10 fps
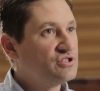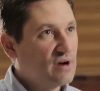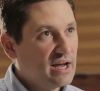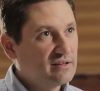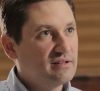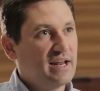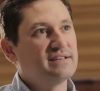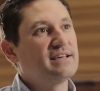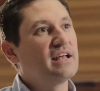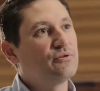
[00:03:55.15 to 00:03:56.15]
strength, it
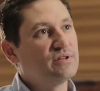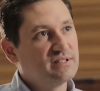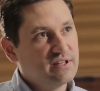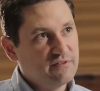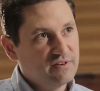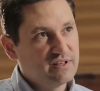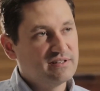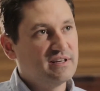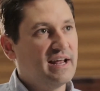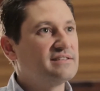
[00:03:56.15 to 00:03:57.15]
has adequate stiffness,
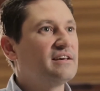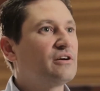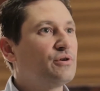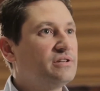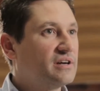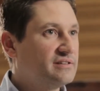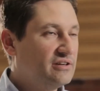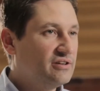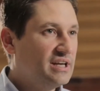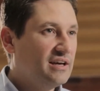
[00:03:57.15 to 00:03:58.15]
it has adequate
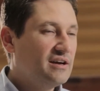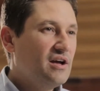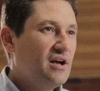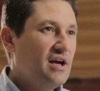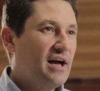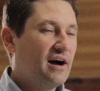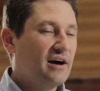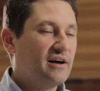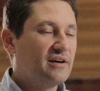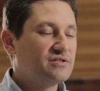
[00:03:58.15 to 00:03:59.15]
ductility,
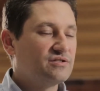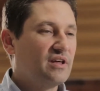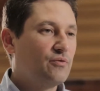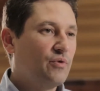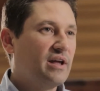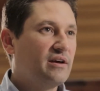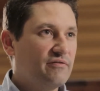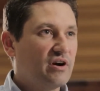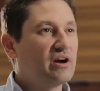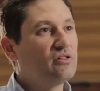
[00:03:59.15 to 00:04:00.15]
so that when a very